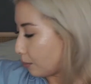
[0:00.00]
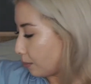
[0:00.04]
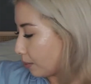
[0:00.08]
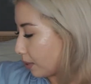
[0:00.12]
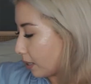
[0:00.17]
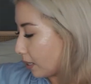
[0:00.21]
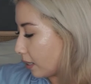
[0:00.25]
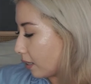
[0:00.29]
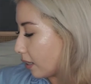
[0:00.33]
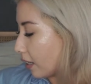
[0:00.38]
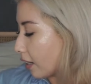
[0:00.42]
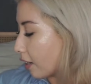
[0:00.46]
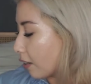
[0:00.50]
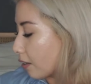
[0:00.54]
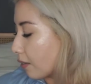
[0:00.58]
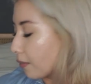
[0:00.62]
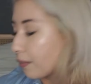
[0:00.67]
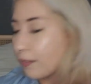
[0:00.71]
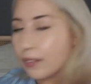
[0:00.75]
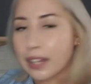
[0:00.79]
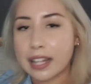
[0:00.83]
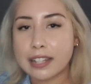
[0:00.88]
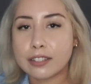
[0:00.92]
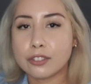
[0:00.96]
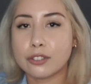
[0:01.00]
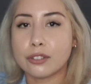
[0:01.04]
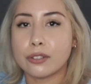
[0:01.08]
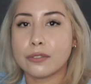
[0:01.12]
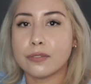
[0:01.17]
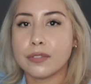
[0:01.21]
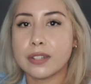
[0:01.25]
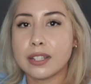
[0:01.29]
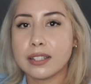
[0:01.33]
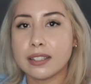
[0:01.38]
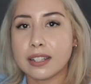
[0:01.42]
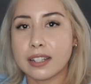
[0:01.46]
put it like on a flat
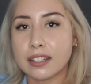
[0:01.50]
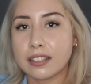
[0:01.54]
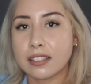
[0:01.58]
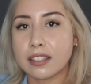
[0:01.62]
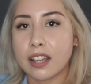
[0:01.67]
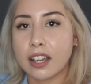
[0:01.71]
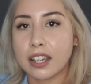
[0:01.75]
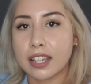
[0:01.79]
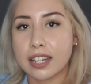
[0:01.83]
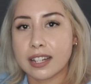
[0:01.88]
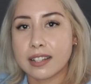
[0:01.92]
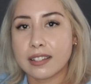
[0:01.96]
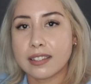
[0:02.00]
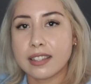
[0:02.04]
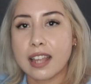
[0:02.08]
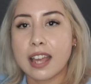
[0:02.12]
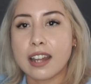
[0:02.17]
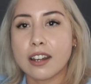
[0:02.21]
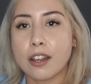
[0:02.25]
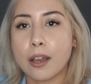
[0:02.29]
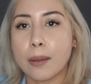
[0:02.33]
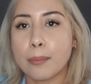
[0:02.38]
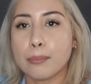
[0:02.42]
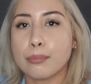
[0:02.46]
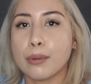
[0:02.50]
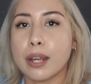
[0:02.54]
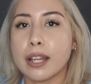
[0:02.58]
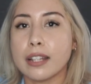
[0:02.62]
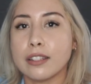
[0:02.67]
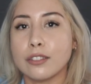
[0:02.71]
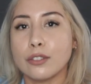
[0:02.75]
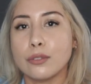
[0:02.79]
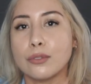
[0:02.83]
surface, it's not going to stand upright.